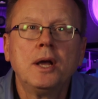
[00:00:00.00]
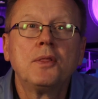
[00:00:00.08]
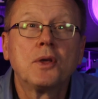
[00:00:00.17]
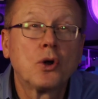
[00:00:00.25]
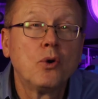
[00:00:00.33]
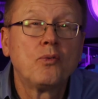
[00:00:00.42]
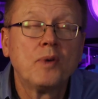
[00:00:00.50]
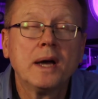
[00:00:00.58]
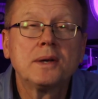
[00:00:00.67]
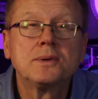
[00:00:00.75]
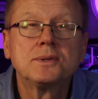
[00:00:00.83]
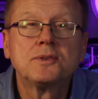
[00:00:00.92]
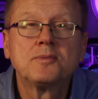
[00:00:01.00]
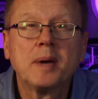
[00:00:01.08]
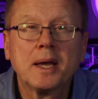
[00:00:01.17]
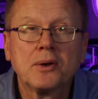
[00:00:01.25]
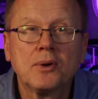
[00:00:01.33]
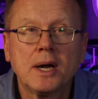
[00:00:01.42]
the co-founders of
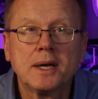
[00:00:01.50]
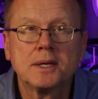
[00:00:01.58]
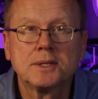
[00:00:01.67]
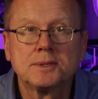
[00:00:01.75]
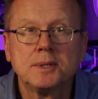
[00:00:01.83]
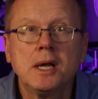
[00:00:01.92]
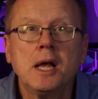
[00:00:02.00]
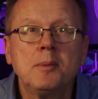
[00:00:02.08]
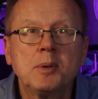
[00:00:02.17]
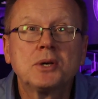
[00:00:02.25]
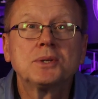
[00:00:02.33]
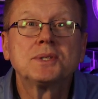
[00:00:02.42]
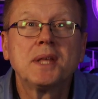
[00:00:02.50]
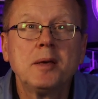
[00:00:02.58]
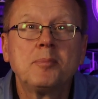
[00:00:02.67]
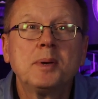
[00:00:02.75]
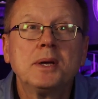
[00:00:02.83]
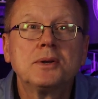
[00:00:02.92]
Micronics, because they
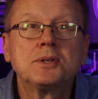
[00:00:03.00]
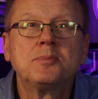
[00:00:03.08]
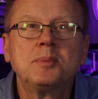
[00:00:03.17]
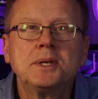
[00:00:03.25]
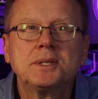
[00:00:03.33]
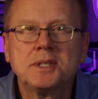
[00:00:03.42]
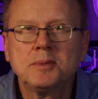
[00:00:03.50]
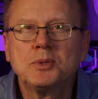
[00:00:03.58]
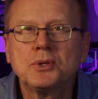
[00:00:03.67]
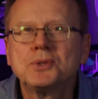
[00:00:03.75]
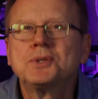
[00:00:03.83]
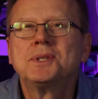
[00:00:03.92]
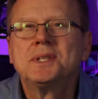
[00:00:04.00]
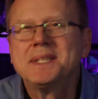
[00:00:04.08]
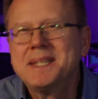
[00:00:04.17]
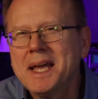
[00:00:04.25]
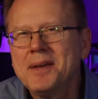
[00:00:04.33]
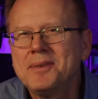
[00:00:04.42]
appeared to be similar to the
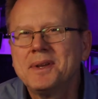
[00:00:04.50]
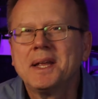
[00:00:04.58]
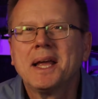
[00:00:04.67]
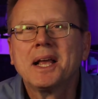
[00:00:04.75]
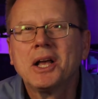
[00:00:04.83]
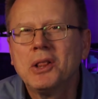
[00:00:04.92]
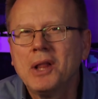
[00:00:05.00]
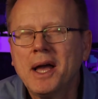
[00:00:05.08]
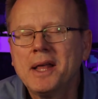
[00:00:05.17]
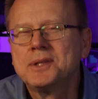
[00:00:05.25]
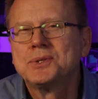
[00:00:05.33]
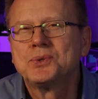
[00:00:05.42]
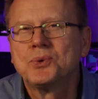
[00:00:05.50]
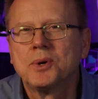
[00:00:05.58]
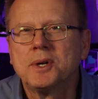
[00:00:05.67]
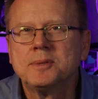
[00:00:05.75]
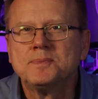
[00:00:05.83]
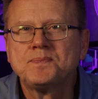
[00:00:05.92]
David and Goliath
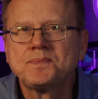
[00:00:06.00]
story.